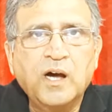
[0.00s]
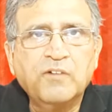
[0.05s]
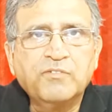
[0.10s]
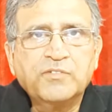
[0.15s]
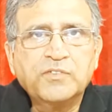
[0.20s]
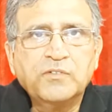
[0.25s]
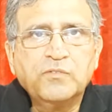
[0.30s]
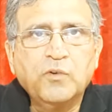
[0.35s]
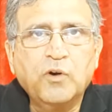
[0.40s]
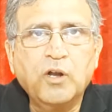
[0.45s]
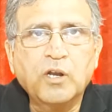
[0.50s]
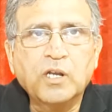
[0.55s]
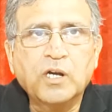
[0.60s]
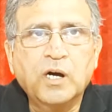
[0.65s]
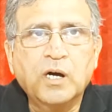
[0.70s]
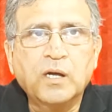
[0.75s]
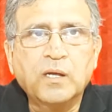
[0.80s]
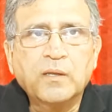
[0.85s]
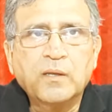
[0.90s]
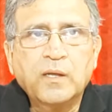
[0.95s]
after
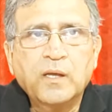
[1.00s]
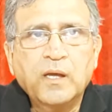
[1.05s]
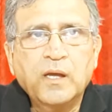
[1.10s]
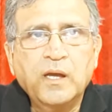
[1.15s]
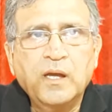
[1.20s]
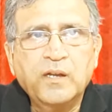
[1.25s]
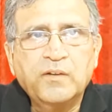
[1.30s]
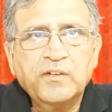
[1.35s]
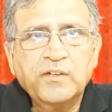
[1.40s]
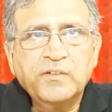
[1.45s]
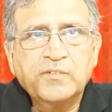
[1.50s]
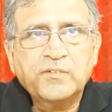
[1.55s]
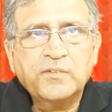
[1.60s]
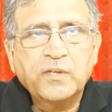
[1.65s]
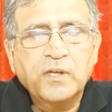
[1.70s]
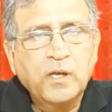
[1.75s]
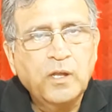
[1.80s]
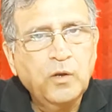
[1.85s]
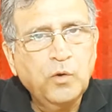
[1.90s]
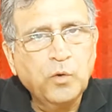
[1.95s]
Volga. It
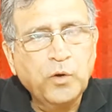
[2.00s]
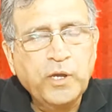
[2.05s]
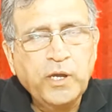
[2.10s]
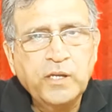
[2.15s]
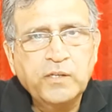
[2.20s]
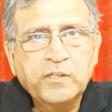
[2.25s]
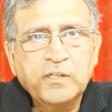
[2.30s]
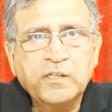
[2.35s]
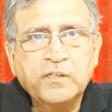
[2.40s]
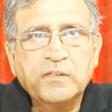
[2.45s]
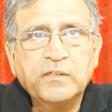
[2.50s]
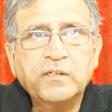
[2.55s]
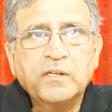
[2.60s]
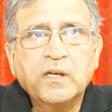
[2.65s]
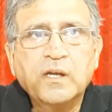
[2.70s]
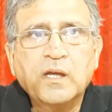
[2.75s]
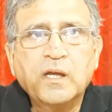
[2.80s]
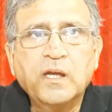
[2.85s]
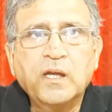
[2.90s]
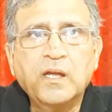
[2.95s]
is located
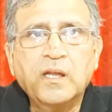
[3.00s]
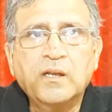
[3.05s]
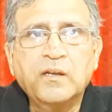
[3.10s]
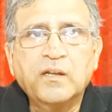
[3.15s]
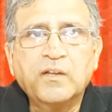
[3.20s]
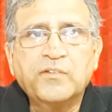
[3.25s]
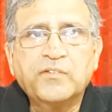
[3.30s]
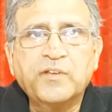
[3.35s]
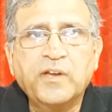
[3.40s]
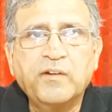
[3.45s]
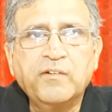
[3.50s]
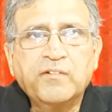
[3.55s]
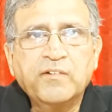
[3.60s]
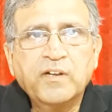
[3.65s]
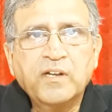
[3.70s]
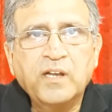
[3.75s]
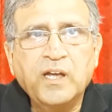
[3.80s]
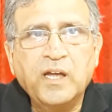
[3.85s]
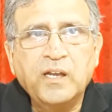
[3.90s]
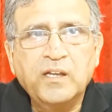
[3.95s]
in
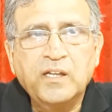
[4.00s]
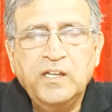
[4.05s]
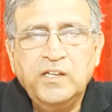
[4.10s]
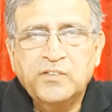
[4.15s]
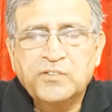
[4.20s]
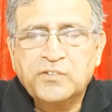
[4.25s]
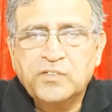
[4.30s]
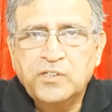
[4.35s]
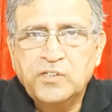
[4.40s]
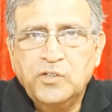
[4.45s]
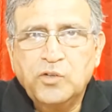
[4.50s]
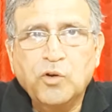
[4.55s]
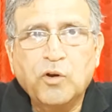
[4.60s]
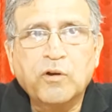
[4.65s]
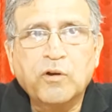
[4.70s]
Central and Eastern